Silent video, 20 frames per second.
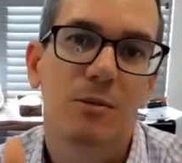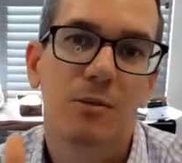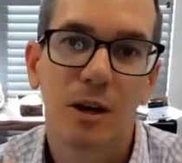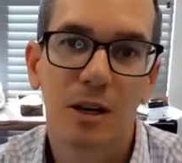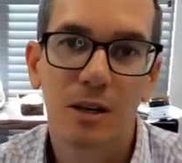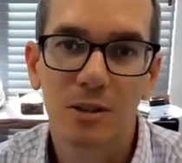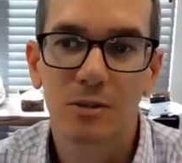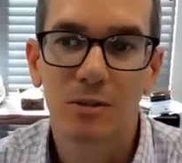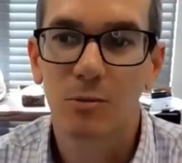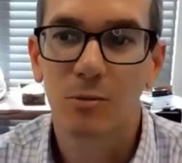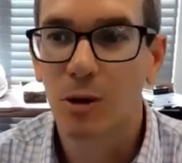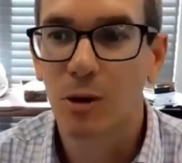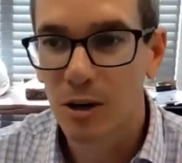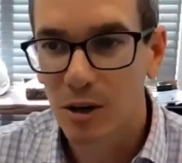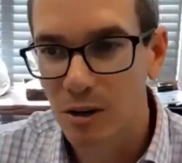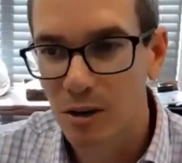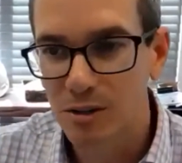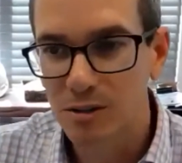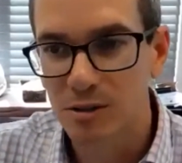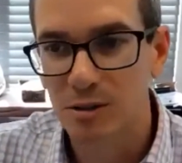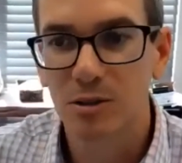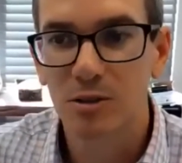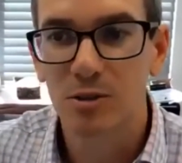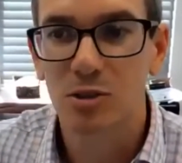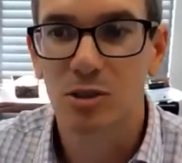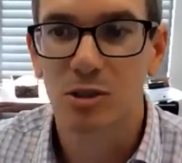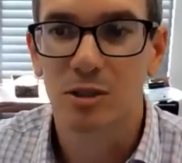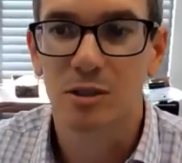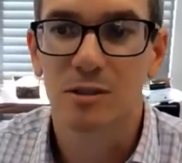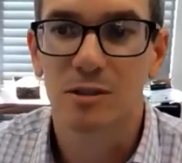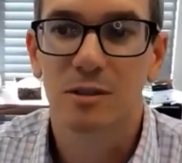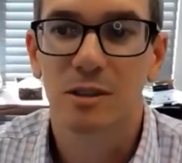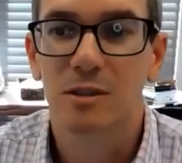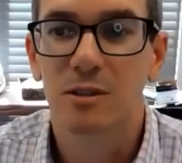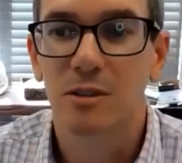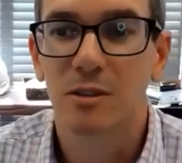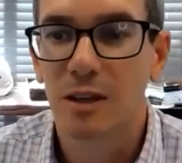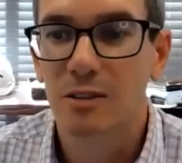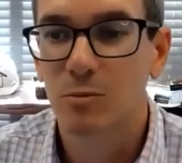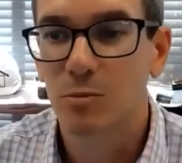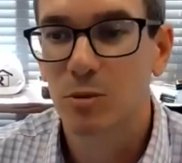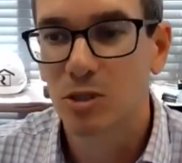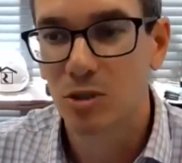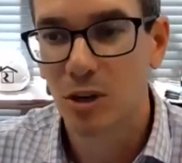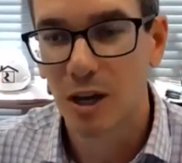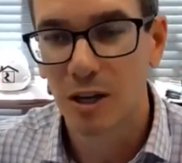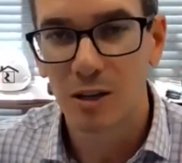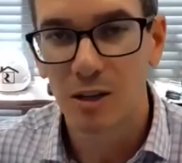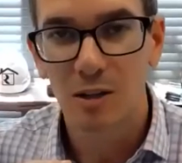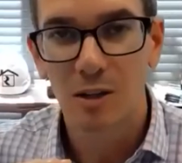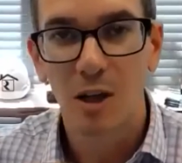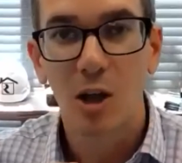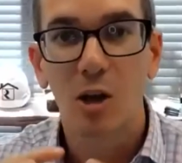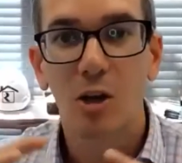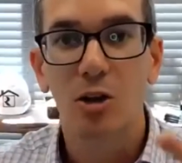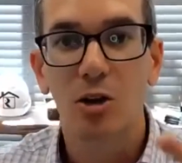What are the solutions? And we try to